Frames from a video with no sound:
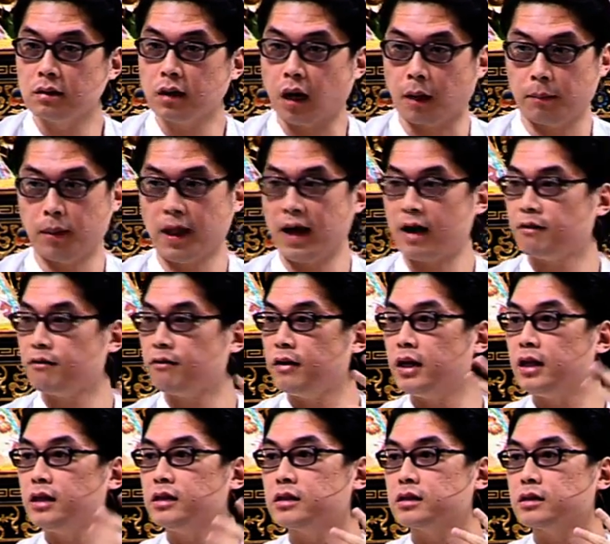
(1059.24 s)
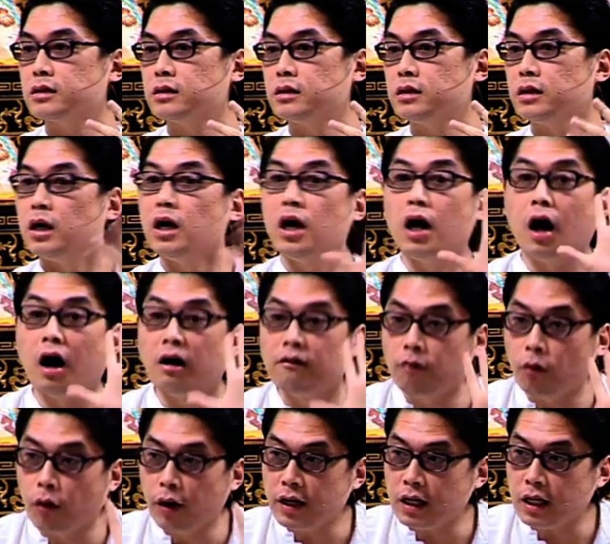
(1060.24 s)
a black face,
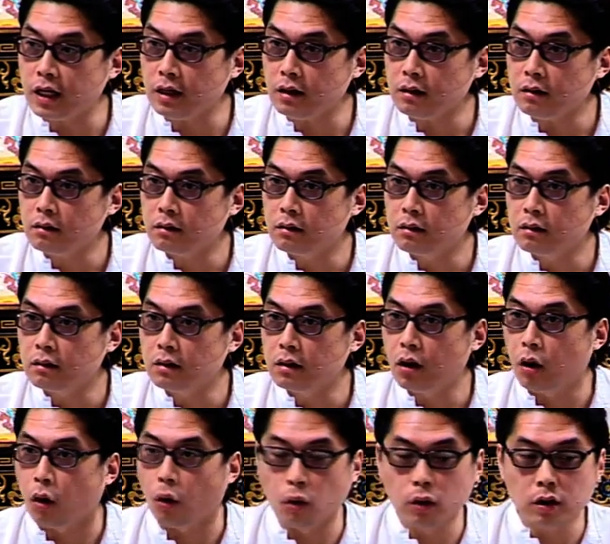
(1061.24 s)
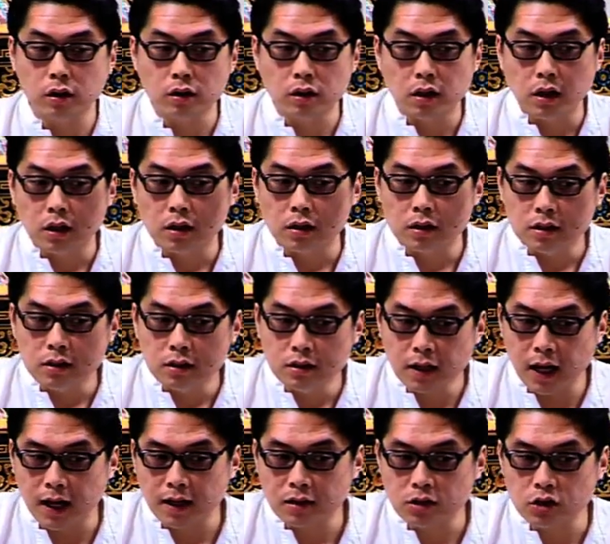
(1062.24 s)
avoiding, or
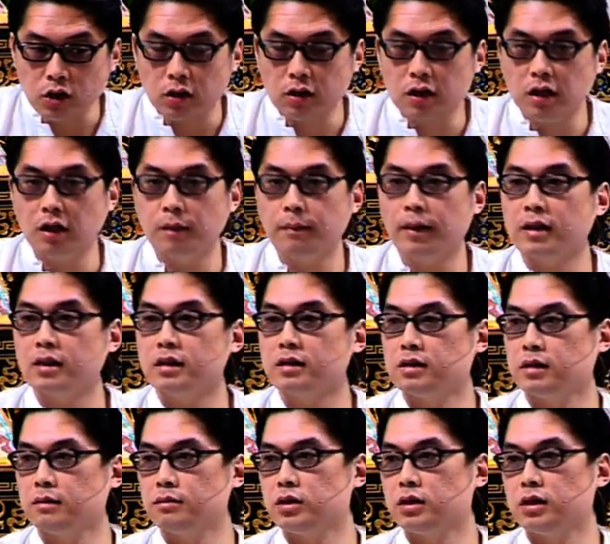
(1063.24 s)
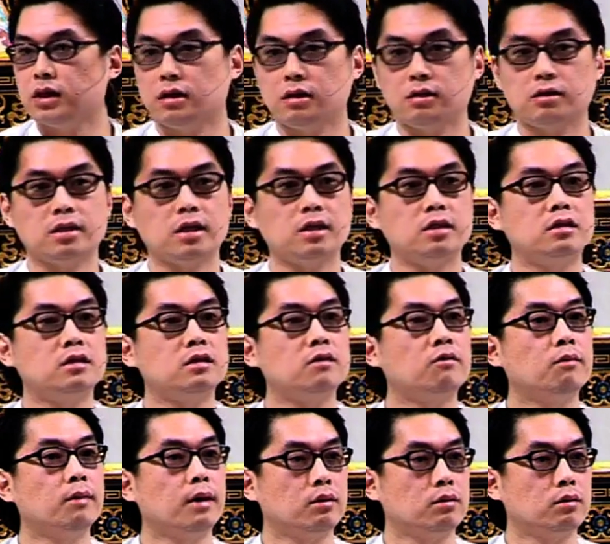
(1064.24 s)
not talking about the subject that they're sensitive
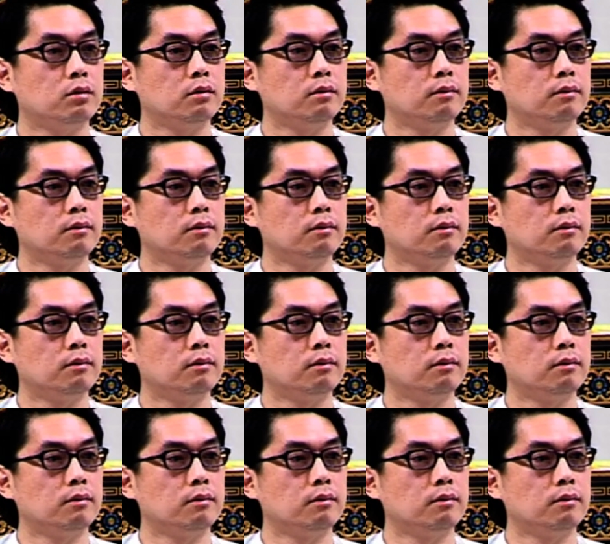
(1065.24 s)
about.